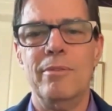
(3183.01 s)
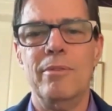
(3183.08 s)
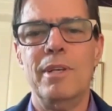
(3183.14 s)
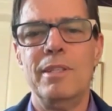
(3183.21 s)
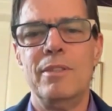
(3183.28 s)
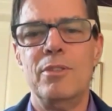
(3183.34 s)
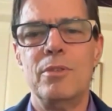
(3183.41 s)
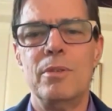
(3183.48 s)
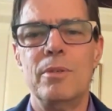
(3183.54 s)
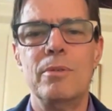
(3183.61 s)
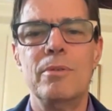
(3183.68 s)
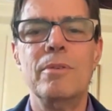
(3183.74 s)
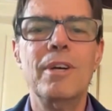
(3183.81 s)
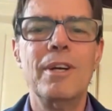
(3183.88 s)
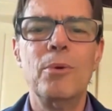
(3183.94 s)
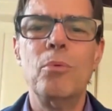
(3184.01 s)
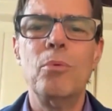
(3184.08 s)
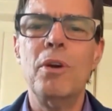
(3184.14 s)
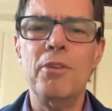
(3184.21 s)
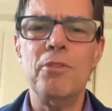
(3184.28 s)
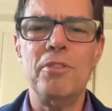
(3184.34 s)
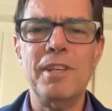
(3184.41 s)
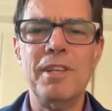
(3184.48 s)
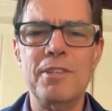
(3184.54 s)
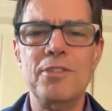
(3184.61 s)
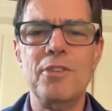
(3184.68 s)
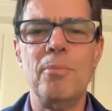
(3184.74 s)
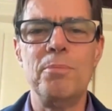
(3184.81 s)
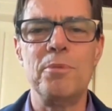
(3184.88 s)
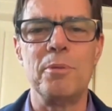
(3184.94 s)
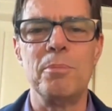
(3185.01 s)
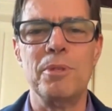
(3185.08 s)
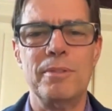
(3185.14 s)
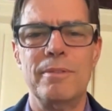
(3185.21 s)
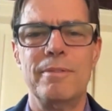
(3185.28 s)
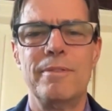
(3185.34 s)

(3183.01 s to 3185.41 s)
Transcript: Right. So what do you think is optimal?